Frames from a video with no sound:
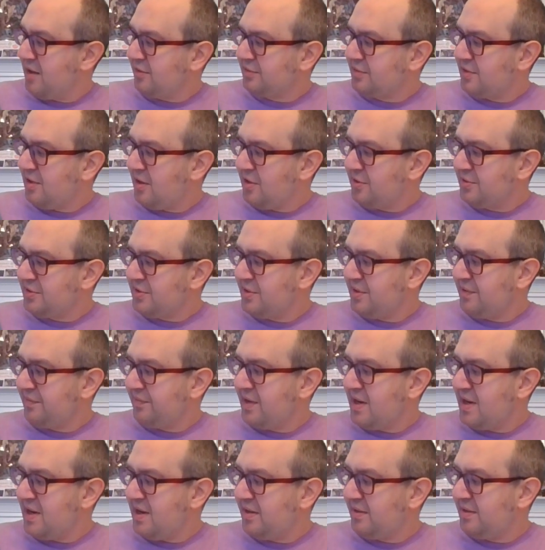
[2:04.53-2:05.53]
alternate
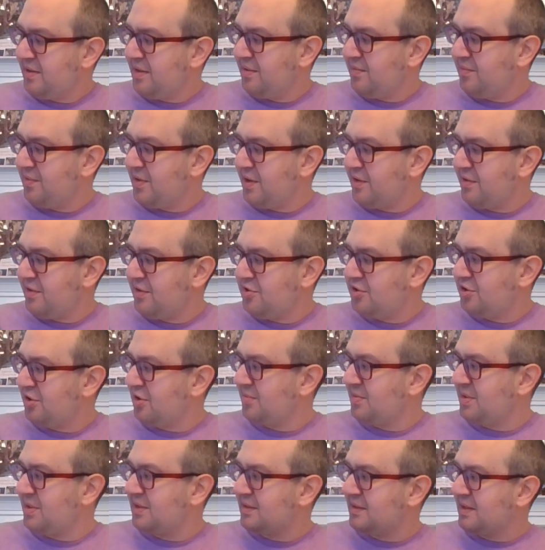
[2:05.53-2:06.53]
reality where the
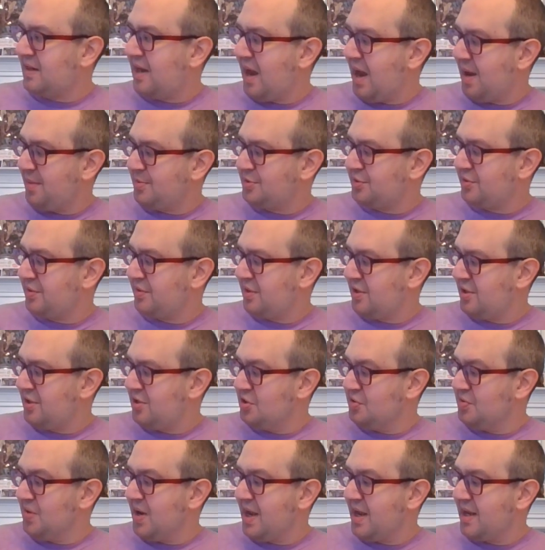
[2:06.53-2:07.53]
Germans capture the
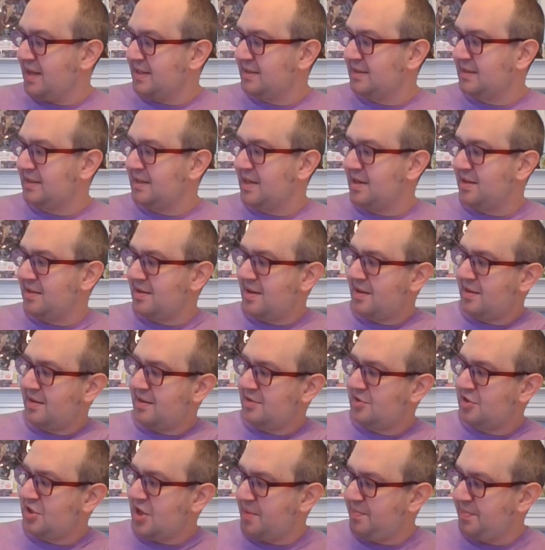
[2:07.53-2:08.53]
U.S. and then the
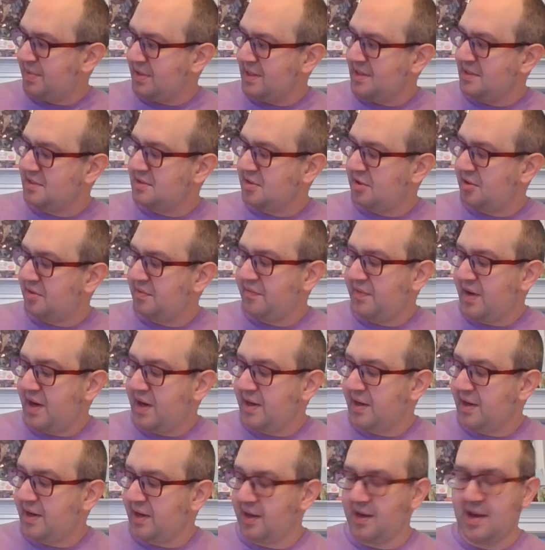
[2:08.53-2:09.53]
Japanese are
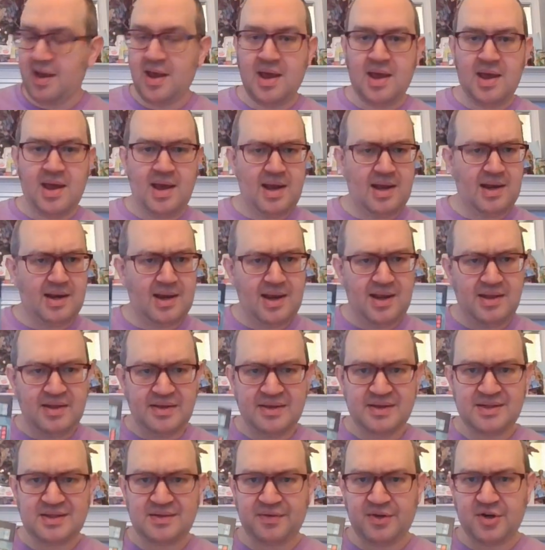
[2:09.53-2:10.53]
invading. And in
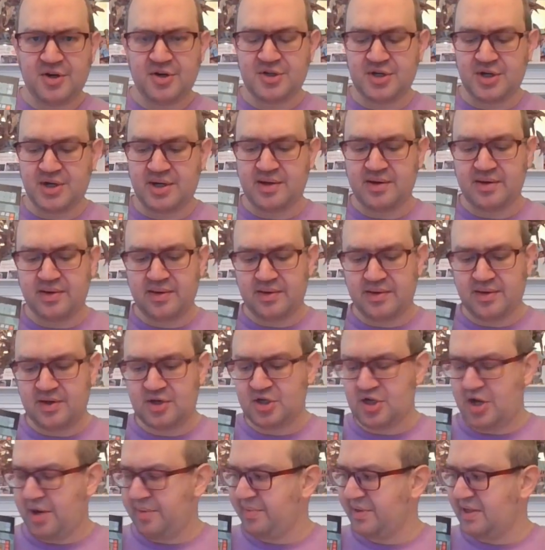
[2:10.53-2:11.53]
this version, the
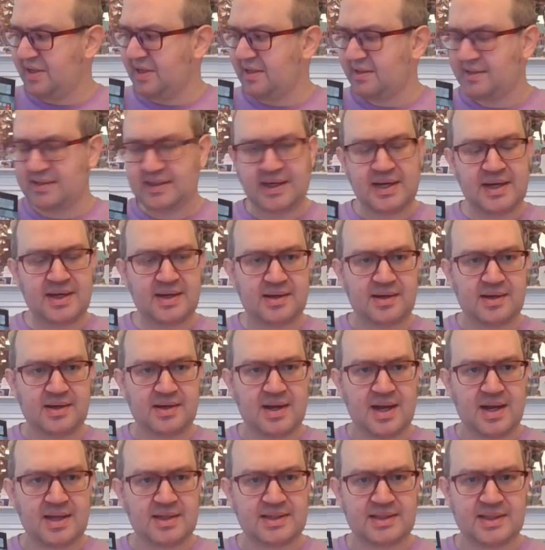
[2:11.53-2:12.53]
Japanese get
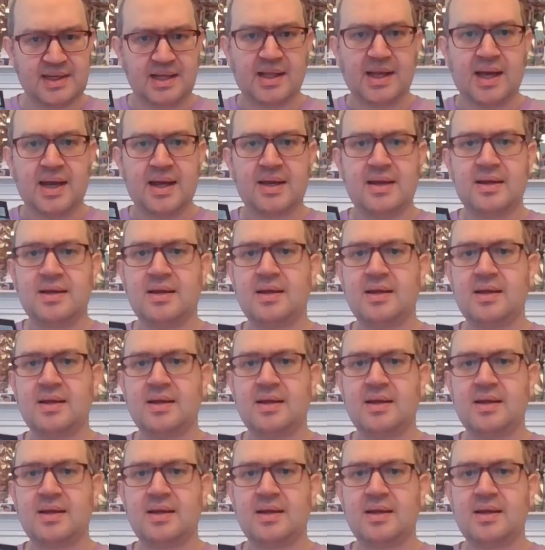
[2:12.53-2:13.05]
Godzilla,